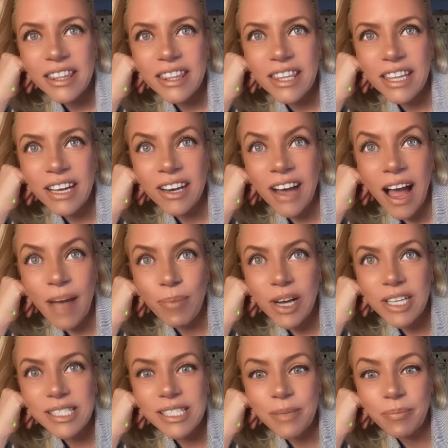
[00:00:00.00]
There, I
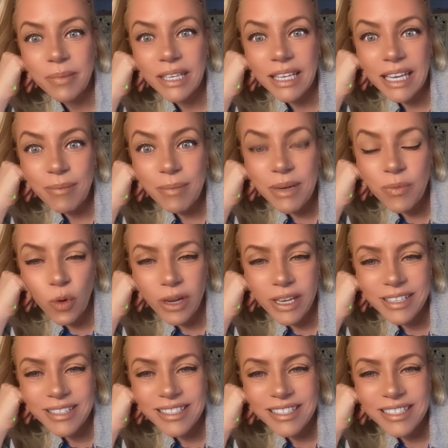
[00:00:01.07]
bought some lemon
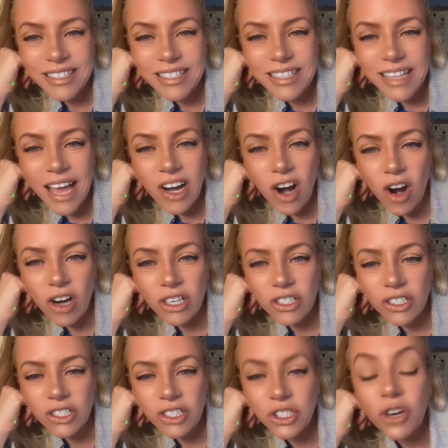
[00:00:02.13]
ones that
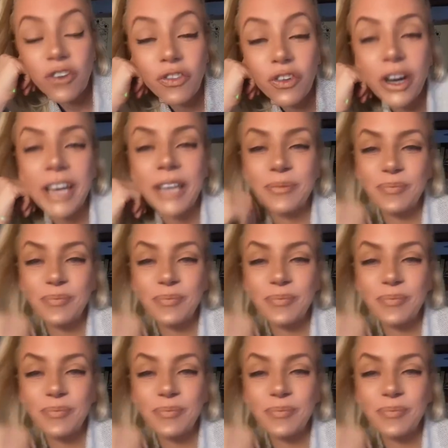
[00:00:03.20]
are sugar-free.